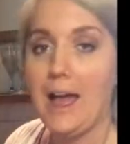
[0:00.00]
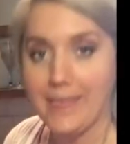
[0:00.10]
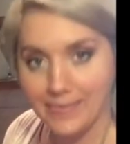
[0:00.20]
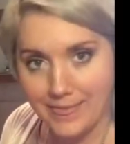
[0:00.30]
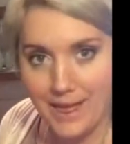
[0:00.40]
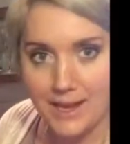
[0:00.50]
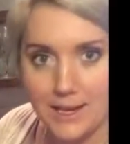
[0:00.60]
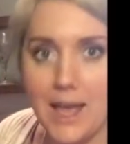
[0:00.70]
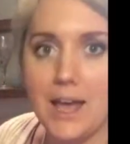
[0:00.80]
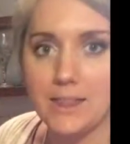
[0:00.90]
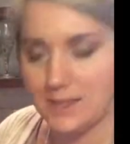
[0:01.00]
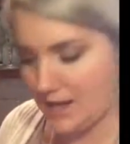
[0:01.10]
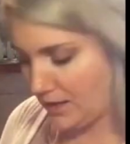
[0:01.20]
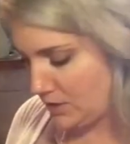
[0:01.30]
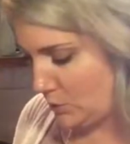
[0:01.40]
and then add the
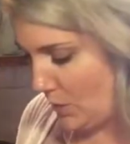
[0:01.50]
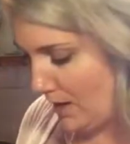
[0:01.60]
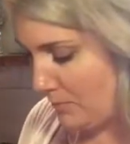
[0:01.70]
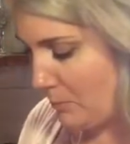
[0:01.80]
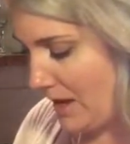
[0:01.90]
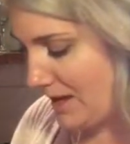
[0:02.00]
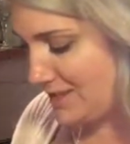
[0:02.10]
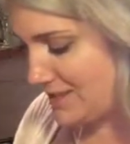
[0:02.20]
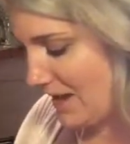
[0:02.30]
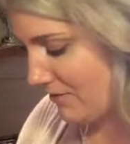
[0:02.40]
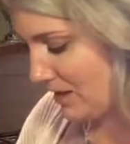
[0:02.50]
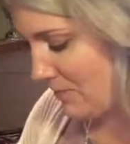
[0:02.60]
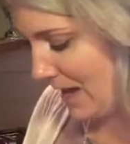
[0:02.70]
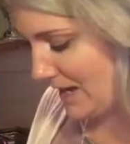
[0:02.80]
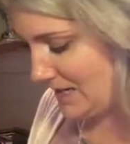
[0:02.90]
next one. But it's never a
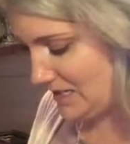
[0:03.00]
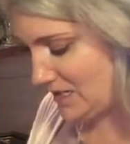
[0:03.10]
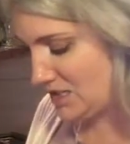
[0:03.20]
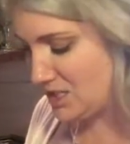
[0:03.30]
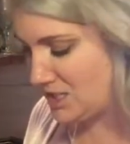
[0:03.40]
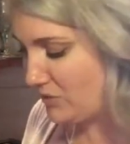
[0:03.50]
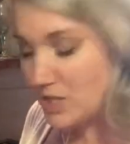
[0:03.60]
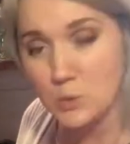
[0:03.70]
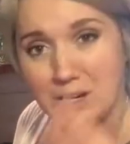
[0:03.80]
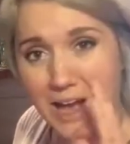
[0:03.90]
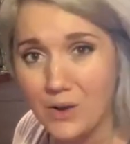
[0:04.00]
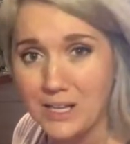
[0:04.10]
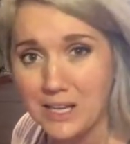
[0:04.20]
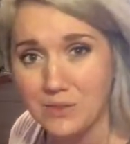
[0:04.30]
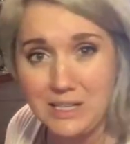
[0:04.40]
bad idea to just fish one out
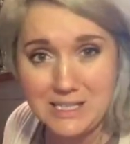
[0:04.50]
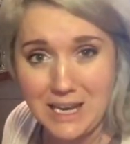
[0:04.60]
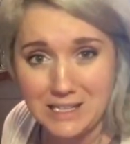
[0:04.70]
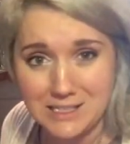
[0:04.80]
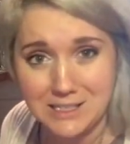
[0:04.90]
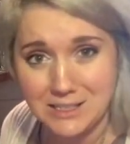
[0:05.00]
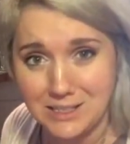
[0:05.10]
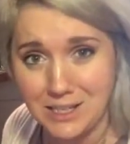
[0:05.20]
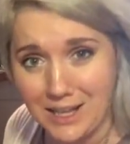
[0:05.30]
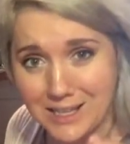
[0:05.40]
and give it a taste, or like